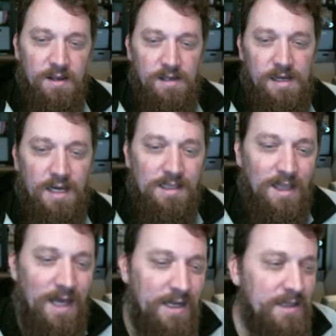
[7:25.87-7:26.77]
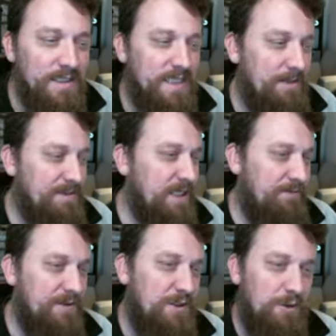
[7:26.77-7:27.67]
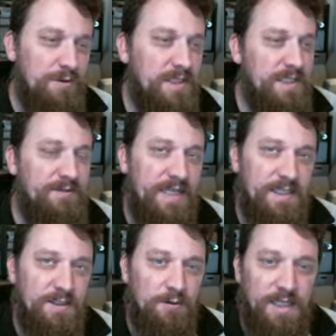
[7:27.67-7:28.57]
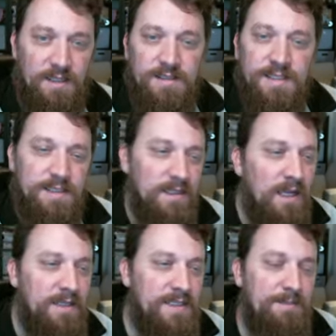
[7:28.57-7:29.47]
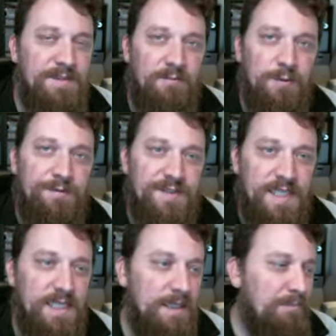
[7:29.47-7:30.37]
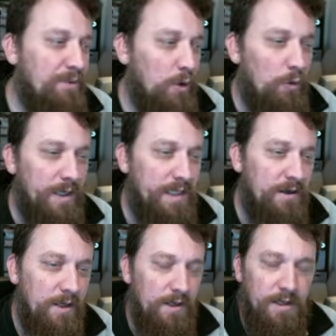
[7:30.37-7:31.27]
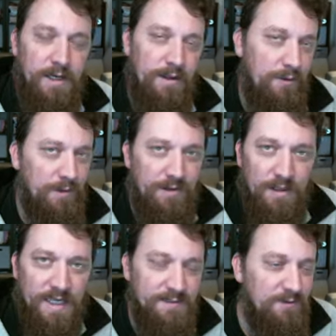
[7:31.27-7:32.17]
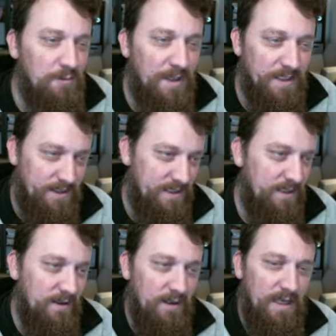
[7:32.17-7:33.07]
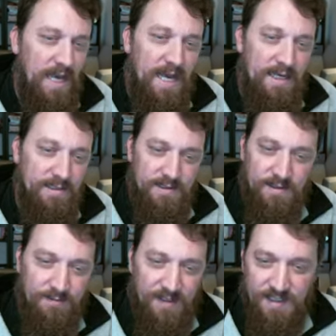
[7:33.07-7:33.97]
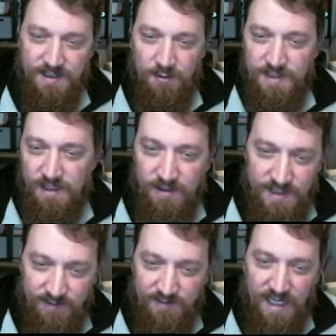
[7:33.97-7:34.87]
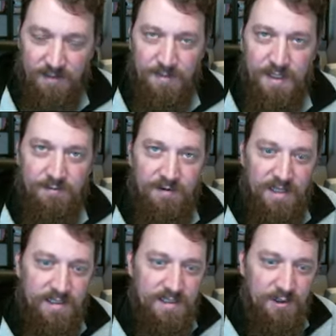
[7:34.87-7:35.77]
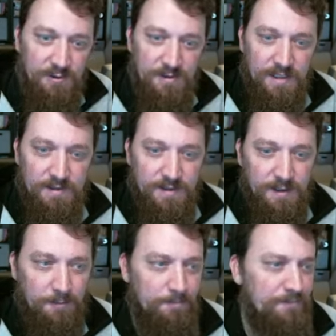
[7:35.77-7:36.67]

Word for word: a lot of the same stuff is used in these Fangs of Sotek lists, and it's a lot of the same stuff we've seen employed uh, throughout the last few months as the Fangs of Sotek lists have kind of been finely tuned. So